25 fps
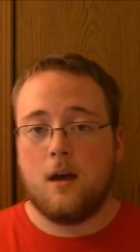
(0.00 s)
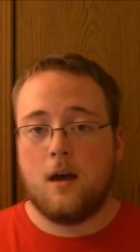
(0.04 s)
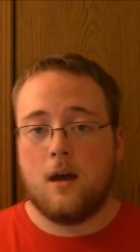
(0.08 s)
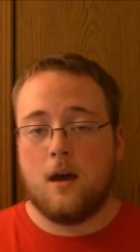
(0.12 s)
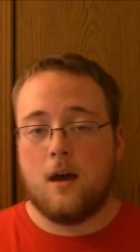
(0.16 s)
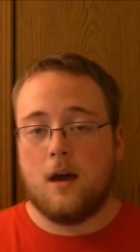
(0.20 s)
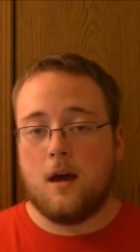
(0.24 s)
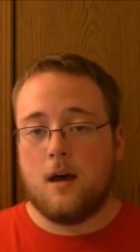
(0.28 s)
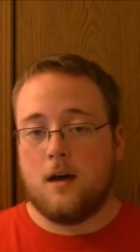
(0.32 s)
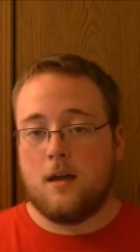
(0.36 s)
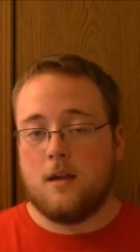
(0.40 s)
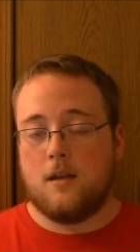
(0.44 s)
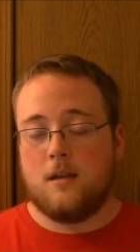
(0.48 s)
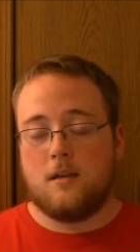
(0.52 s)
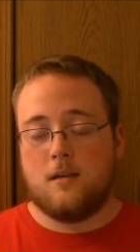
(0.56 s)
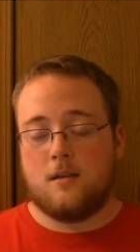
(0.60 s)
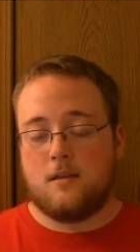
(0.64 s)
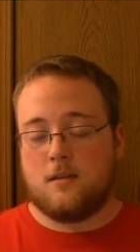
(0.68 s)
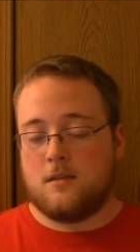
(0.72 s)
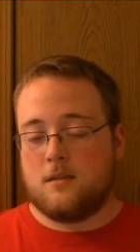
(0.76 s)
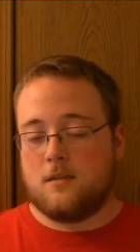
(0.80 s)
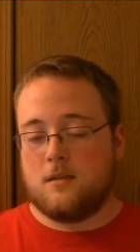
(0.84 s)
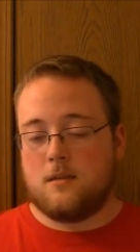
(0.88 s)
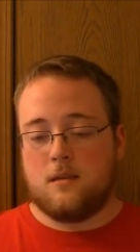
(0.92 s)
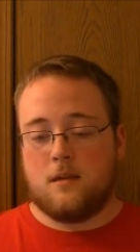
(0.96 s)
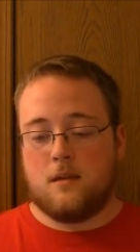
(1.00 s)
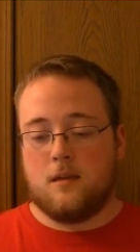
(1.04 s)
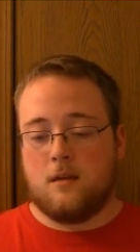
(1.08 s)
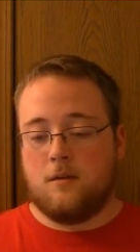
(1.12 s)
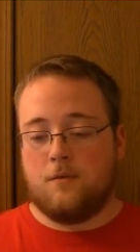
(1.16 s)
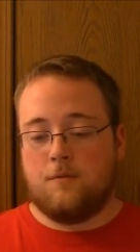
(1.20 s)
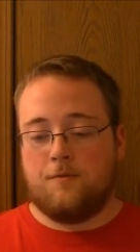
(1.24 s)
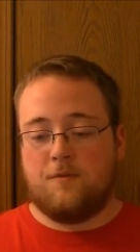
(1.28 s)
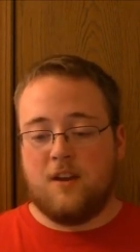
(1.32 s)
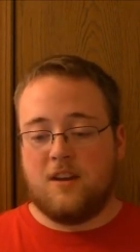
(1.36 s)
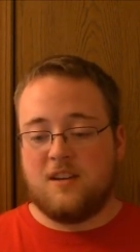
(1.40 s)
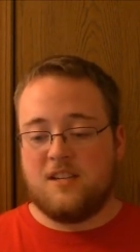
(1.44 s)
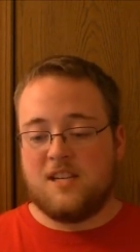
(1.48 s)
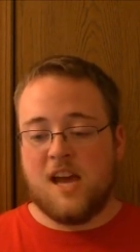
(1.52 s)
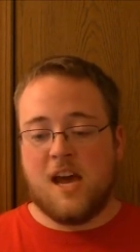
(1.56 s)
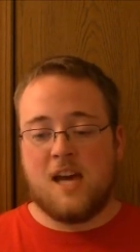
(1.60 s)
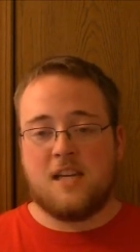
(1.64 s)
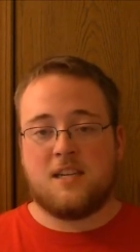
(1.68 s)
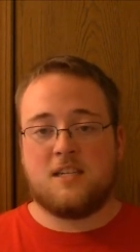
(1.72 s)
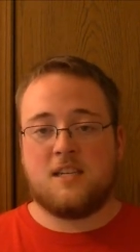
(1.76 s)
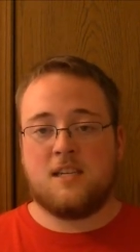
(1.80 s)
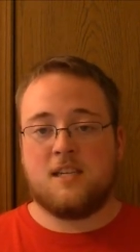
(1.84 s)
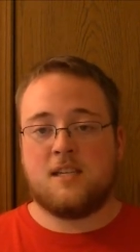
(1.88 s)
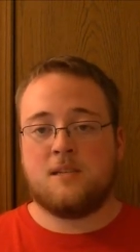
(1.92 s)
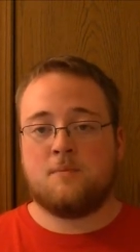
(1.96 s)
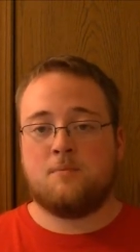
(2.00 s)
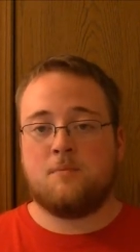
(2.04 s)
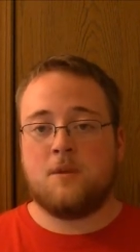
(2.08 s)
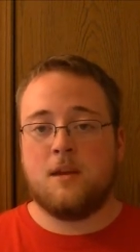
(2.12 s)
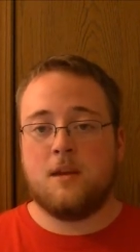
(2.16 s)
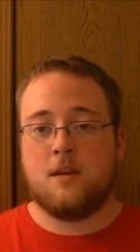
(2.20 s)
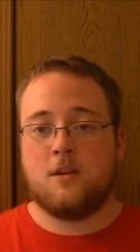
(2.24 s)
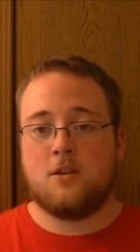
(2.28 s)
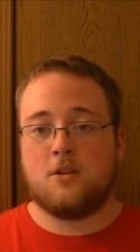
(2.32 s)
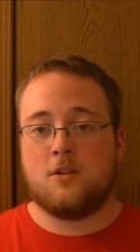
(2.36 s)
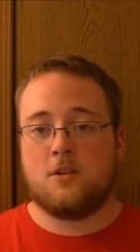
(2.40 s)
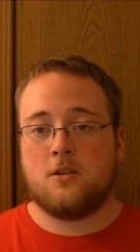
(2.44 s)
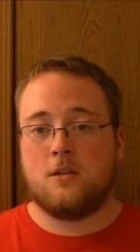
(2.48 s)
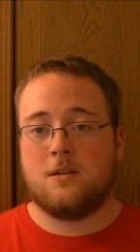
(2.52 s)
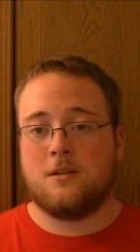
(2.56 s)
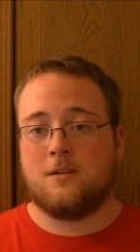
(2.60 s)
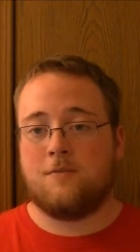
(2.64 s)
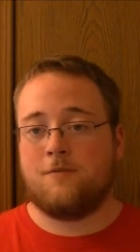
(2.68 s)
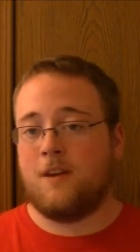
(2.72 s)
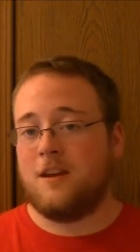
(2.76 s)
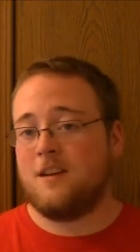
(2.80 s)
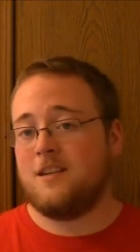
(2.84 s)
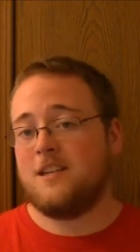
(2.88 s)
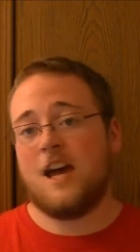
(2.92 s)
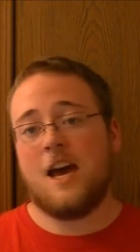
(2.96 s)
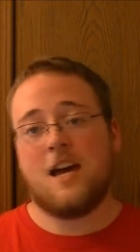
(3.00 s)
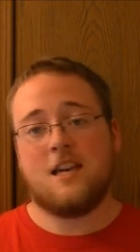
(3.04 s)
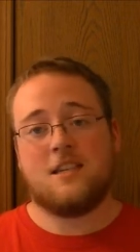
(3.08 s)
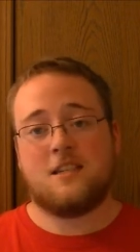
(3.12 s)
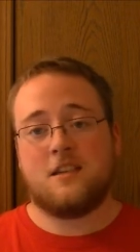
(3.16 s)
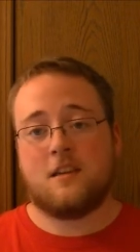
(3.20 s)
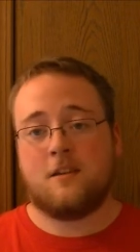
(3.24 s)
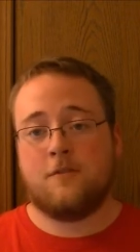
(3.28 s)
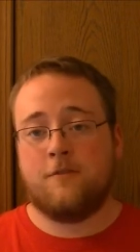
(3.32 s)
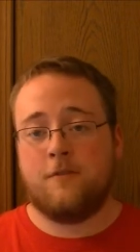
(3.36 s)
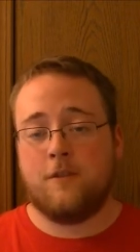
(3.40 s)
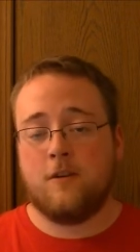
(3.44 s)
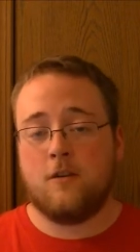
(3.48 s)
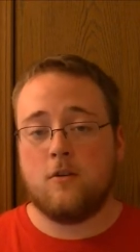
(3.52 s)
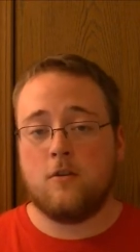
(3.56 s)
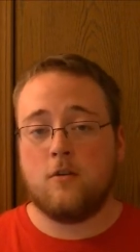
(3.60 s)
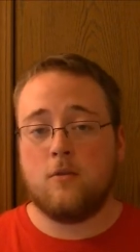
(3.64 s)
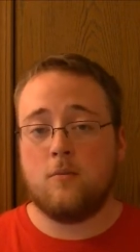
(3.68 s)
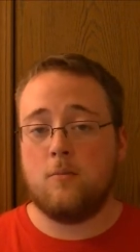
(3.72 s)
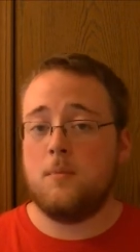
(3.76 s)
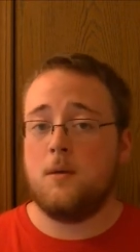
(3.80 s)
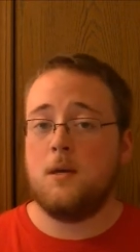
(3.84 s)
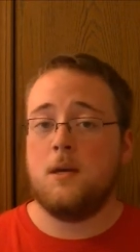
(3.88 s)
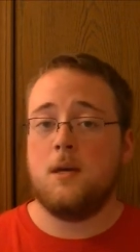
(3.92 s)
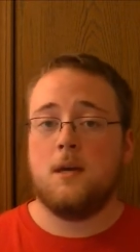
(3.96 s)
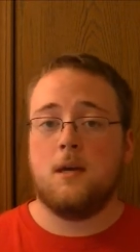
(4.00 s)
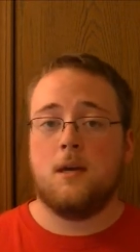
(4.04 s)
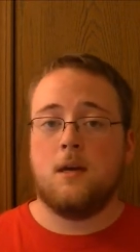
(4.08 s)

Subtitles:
It's a fantastic speech. It's a fantastic film.